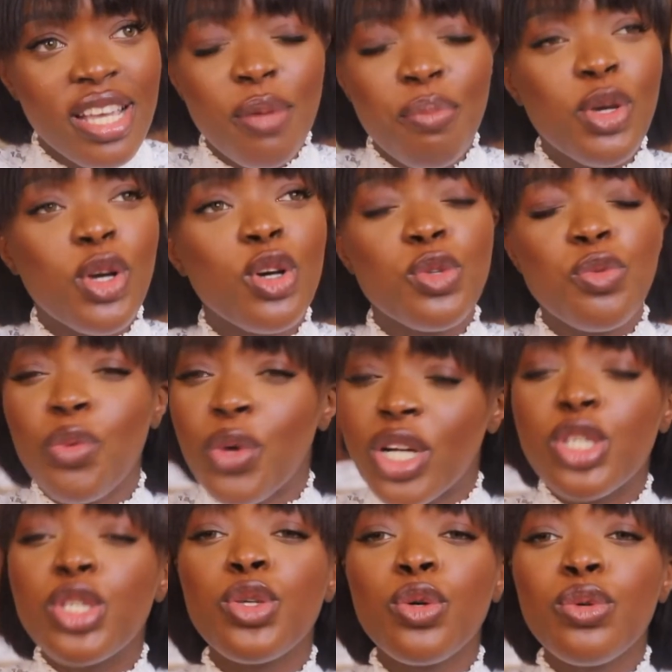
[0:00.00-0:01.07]
because we're
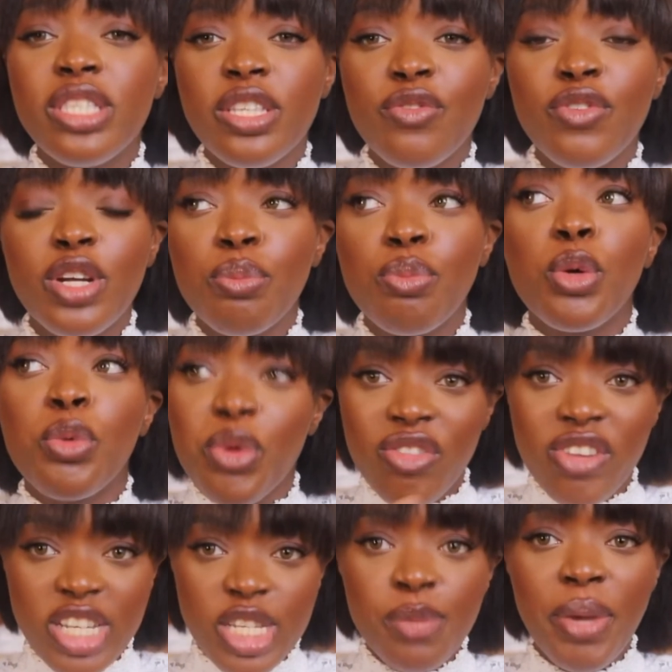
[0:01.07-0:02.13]
so different, but we
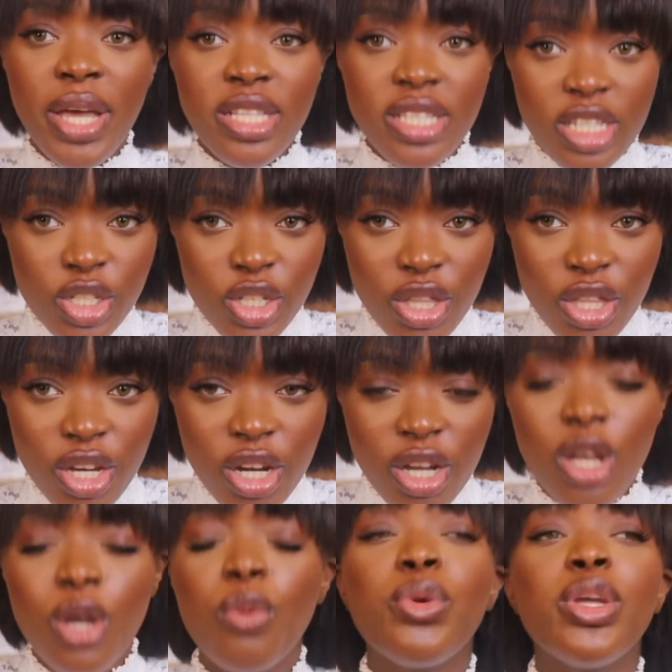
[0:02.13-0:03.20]
respect each other,
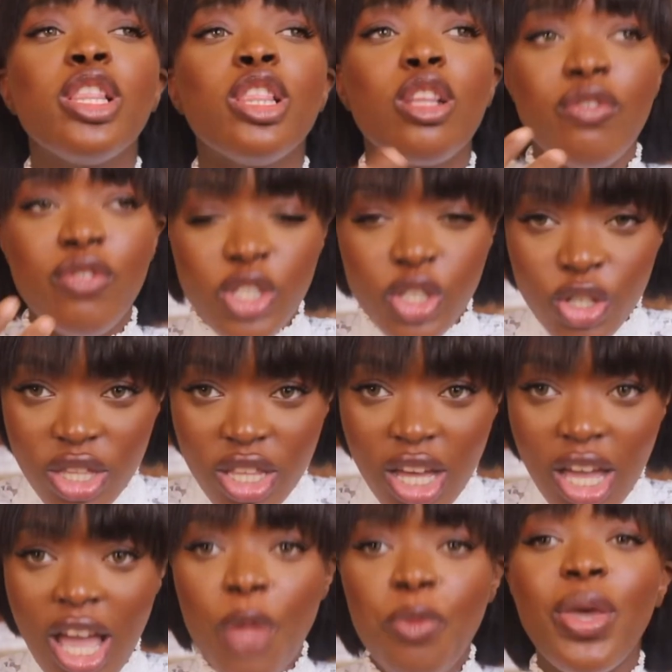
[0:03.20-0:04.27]
we love each other,
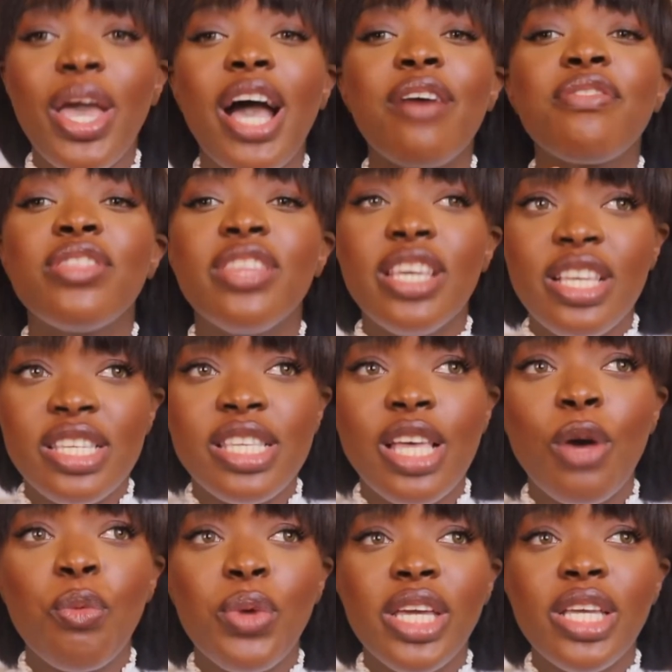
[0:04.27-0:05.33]
and we have things
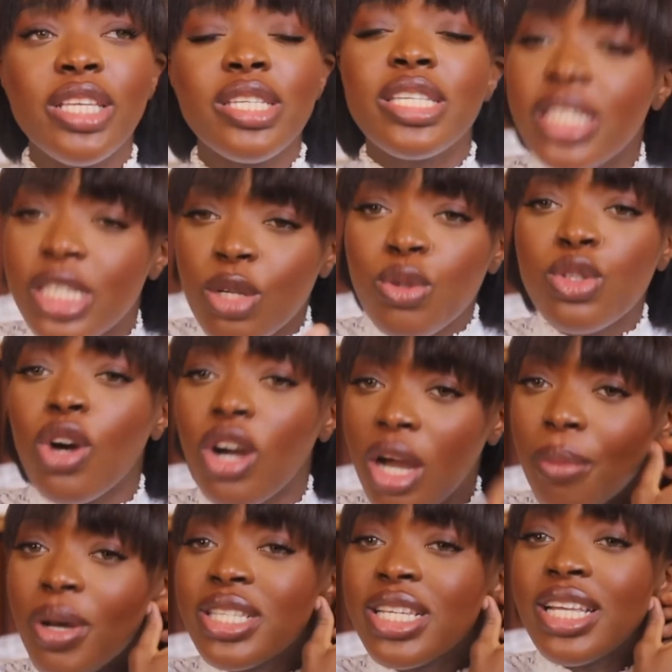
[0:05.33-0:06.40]
that we still talk
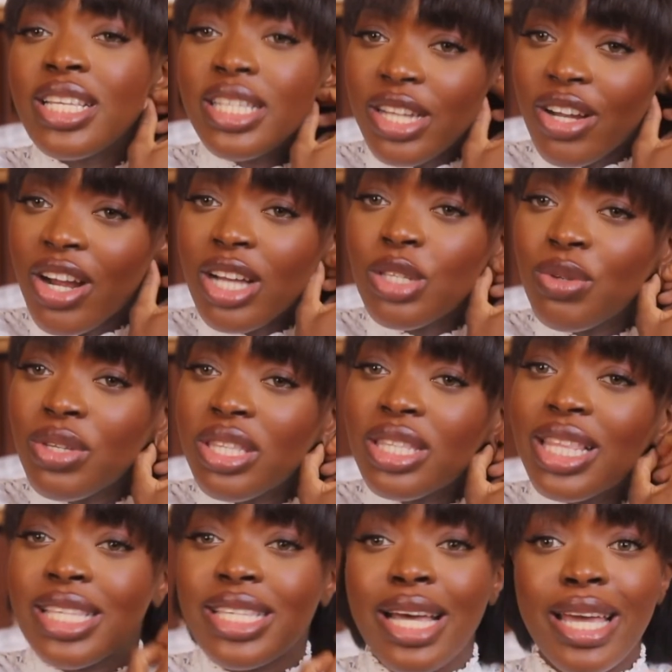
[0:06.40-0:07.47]
about and interact with
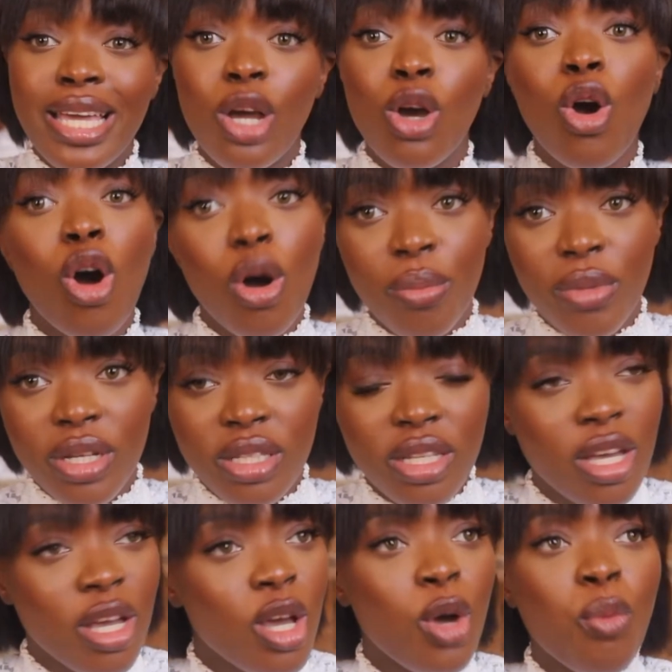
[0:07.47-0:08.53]
that are in common.
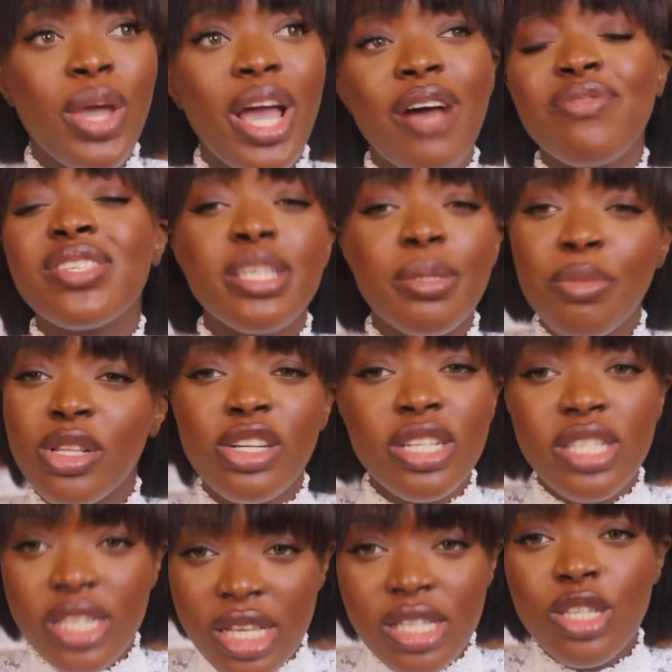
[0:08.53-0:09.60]
We have similar
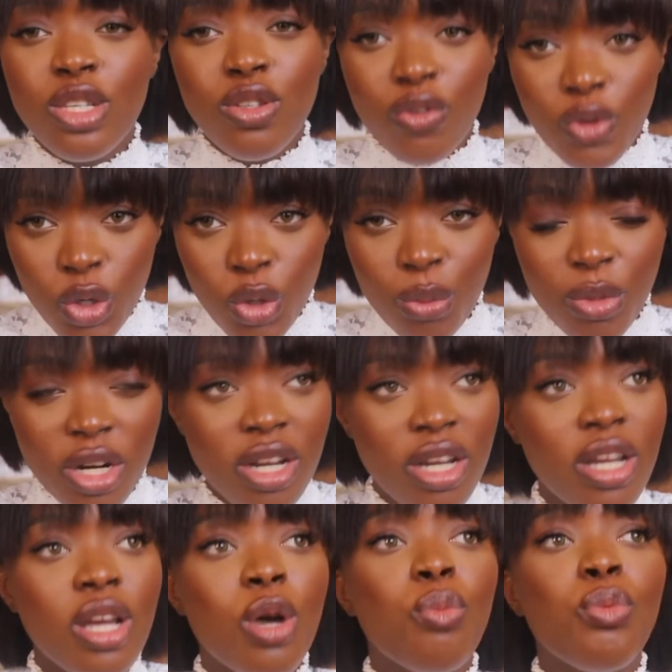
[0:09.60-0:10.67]
senses of humor.
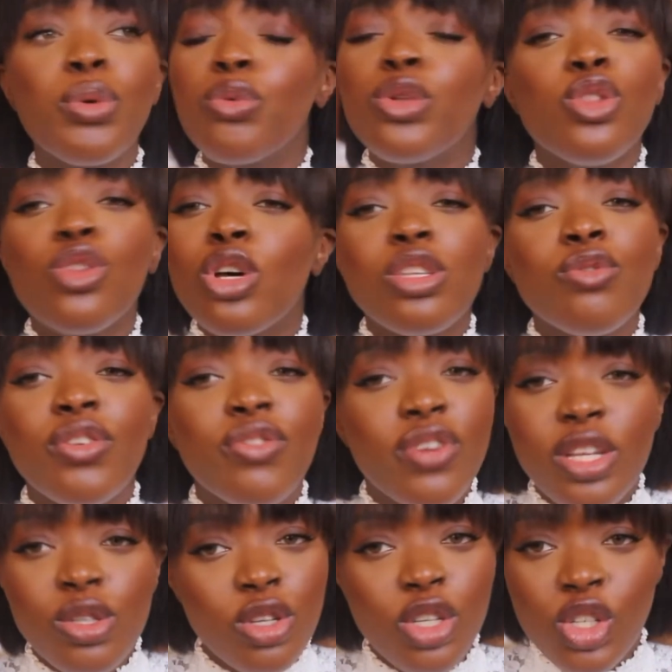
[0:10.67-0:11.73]
We would not refer
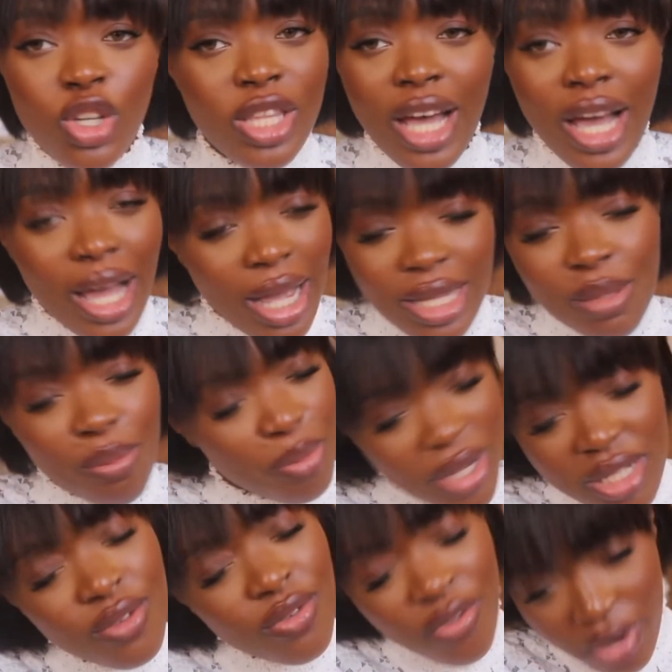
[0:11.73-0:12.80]
to each other as
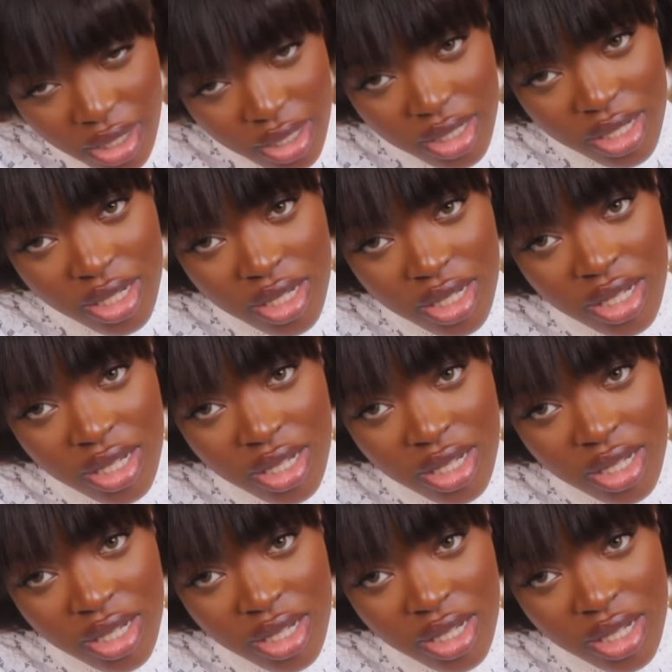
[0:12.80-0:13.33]
best friends.